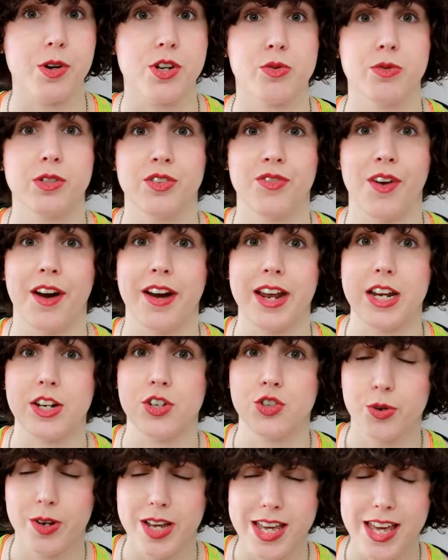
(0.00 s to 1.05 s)
which was very
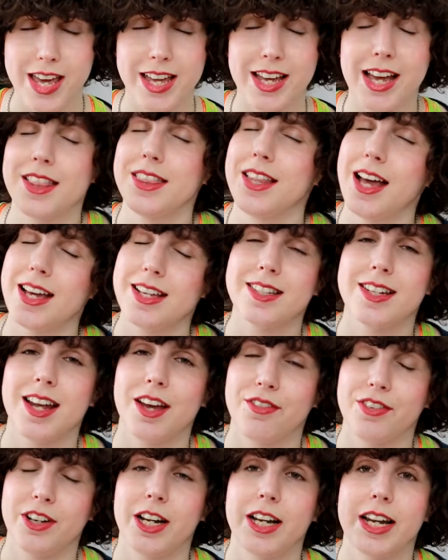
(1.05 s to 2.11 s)
intriguing, and that is
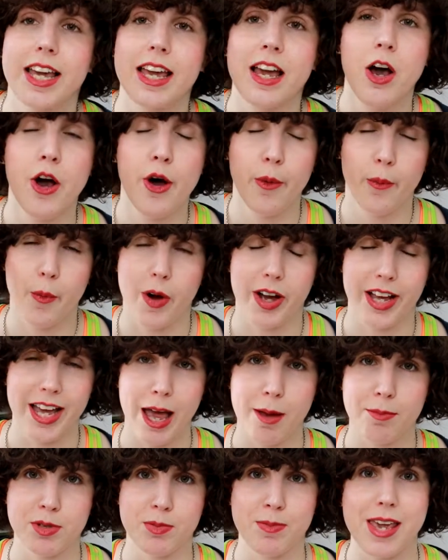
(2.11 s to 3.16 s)
definitely what
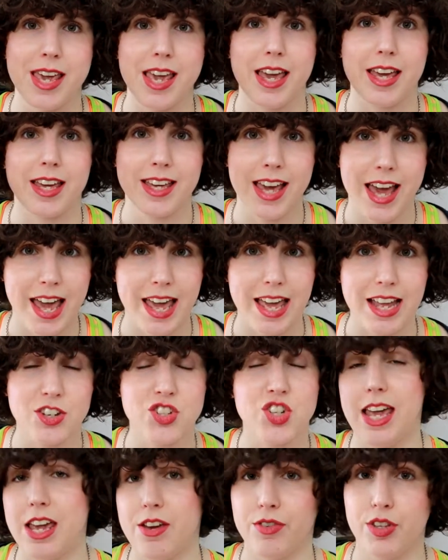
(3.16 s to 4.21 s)
kept me
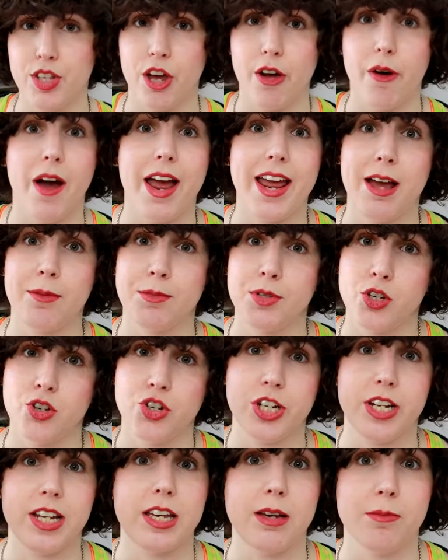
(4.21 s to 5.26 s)
engaged. Even though I am
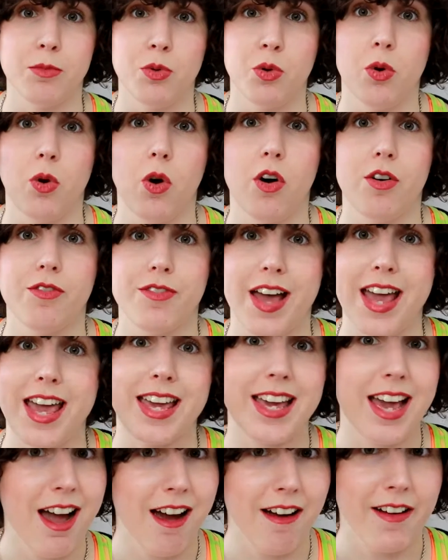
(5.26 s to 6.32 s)
usually more of a
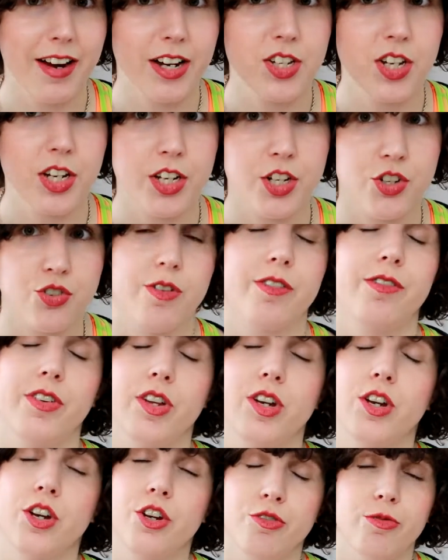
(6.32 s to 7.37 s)

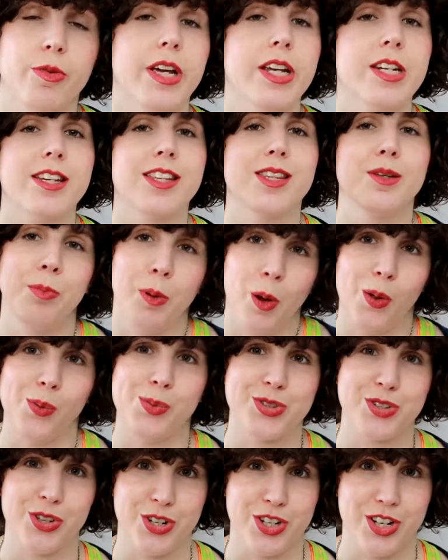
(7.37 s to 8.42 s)
character-driven reader, the plot
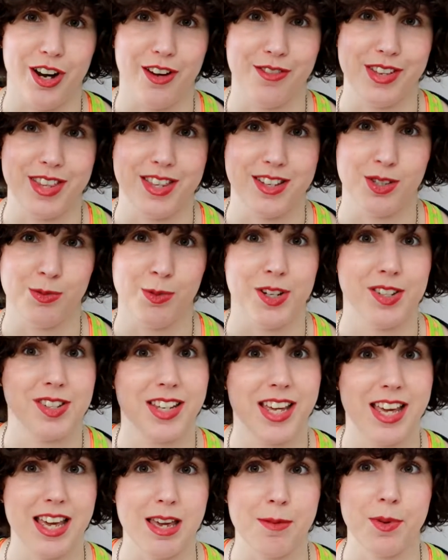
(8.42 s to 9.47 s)
was good enough in this one one to
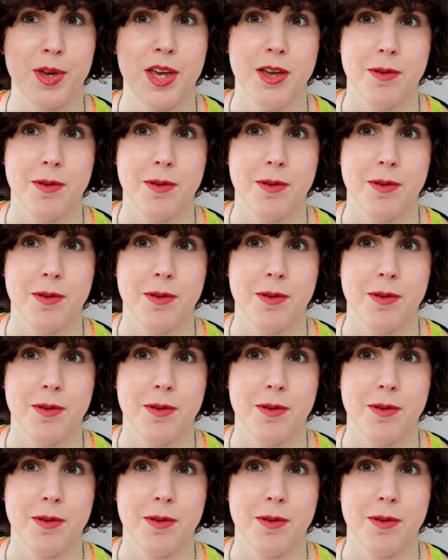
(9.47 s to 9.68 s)
keep